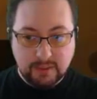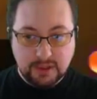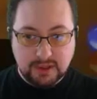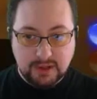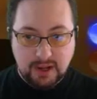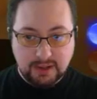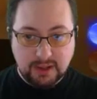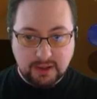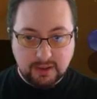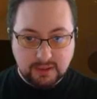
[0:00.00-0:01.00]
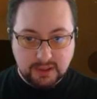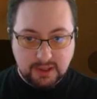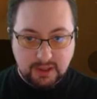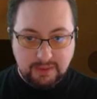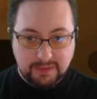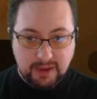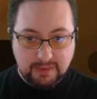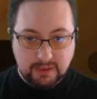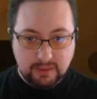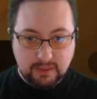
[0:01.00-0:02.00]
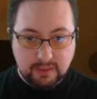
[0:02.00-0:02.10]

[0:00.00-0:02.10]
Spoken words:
we'll just non-kicker to kill off Kefnet.